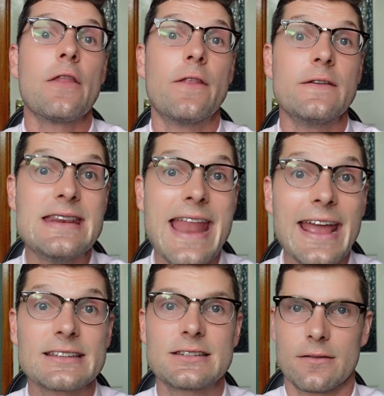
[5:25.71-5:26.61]
The
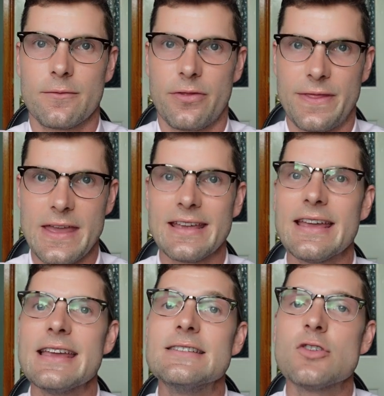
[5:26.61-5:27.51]
next
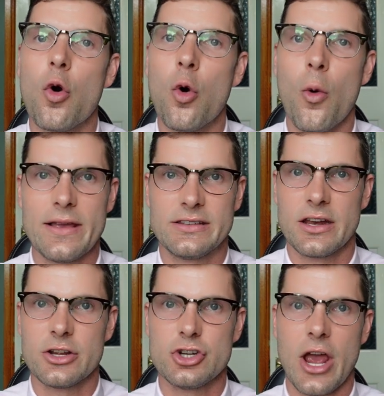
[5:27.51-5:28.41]
thing is always
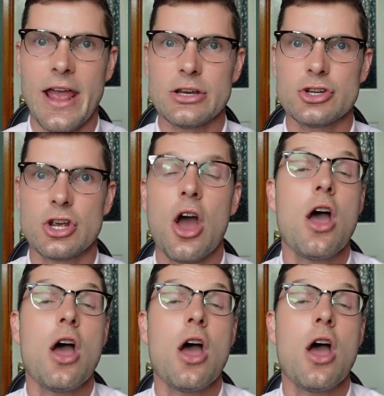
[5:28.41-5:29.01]
going to change.